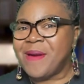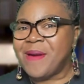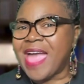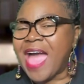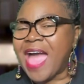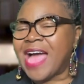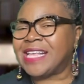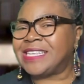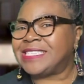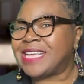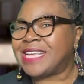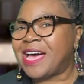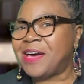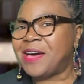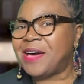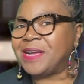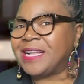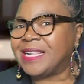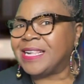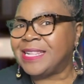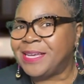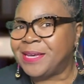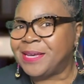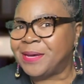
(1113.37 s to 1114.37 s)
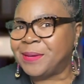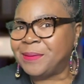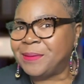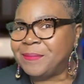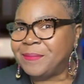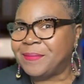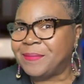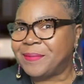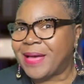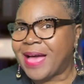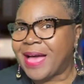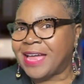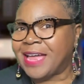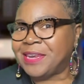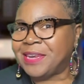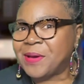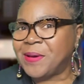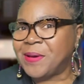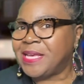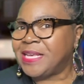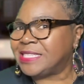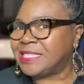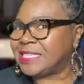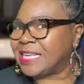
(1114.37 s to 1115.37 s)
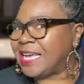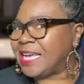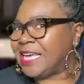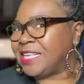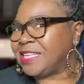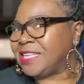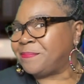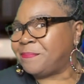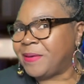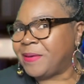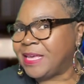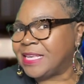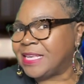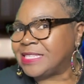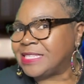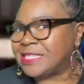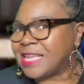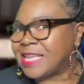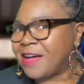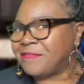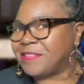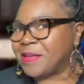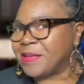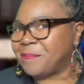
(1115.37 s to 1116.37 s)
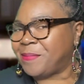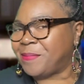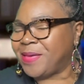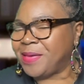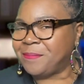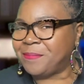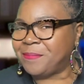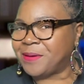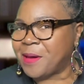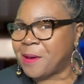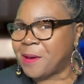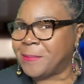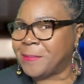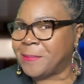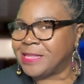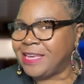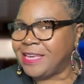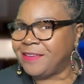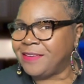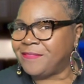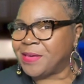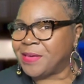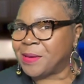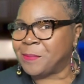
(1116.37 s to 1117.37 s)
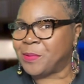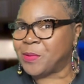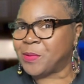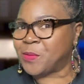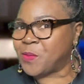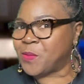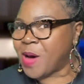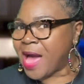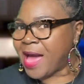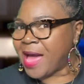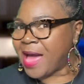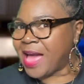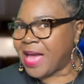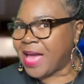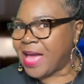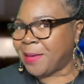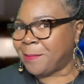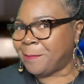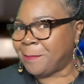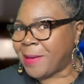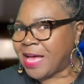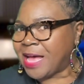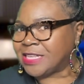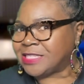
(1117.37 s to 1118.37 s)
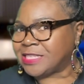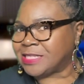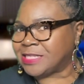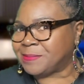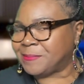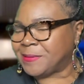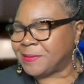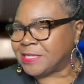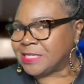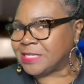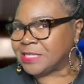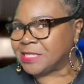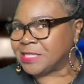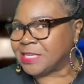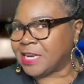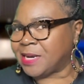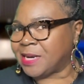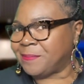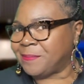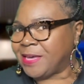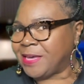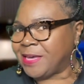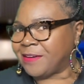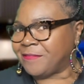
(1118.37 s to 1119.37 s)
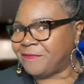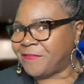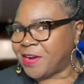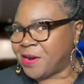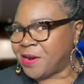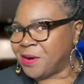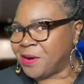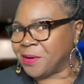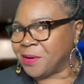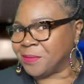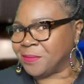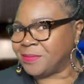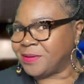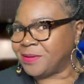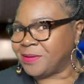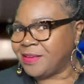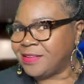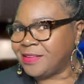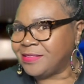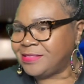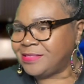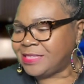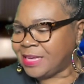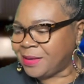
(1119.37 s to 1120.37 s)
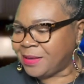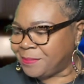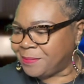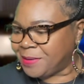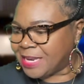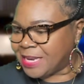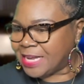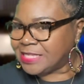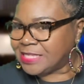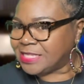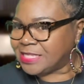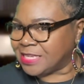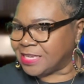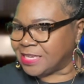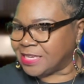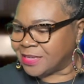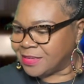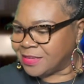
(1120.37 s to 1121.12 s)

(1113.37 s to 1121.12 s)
I saw the clip. I know he said he's pissed off that people don't believe him, but why am my suspicions going to be confirmed? Tell me that, T.